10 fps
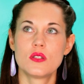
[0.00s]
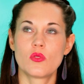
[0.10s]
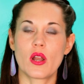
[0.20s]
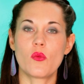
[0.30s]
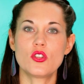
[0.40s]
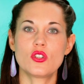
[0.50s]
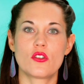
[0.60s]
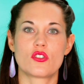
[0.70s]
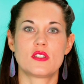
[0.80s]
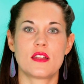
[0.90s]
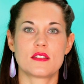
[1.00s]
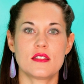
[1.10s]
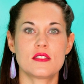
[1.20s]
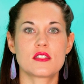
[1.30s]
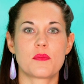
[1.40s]
What I want you to understand is that
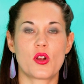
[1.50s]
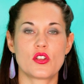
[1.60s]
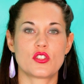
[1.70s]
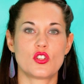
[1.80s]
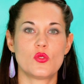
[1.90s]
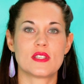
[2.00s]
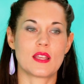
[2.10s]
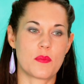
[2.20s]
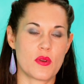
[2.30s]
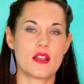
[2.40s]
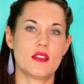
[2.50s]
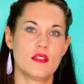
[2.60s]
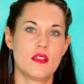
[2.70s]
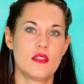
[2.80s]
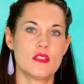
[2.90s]
this is a person who is separated.
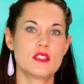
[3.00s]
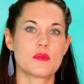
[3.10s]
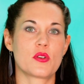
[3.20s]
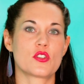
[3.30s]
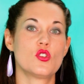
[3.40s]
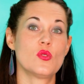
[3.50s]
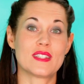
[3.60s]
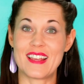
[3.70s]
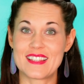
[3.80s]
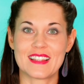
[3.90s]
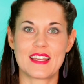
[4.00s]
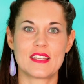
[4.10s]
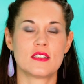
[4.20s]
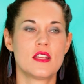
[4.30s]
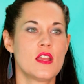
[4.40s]
This is a person who is
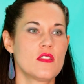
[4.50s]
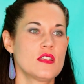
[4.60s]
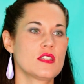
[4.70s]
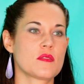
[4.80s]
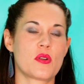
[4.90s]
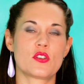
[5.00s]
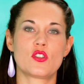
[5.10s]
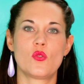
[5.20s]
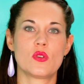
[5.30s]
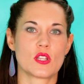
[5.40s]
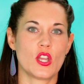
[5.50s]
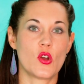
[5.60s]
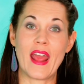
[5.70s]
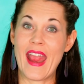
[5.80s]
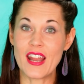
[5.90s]
isolated. This is a person who is
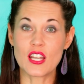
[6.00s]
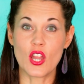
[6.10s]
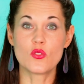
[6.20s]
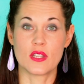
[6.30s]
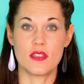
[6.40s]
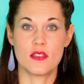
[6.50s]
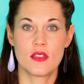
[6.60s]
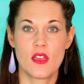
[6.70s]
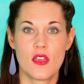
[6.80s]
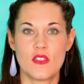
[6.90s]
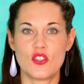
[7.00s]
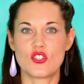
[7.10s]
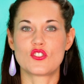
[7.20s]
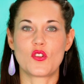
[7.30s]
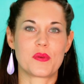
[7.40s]
alone and lonely. They
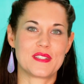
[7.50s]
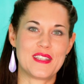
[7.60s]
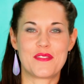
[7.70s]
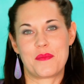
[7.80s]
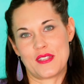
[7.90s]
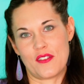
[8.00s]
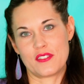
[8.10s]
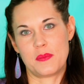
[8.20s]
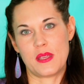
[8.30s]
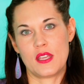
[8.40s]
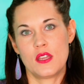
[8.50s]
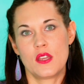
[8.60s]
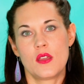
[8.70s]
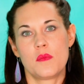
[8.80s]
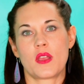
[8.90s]
just don't perceive themselves to be
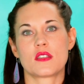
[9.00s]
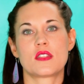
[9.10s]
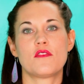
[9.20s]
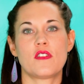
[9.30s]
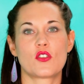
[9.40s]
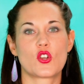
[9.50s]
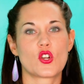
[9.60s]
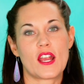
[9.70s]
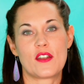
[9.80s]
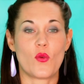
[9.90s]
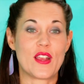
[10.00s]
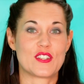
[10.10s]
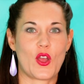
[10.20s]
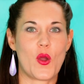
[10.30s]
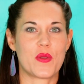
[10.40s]
because they found creative ways
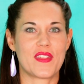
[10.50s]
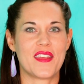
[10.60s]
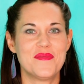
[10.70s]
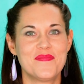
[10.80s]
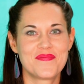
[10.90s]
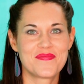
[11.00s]
to cope with it.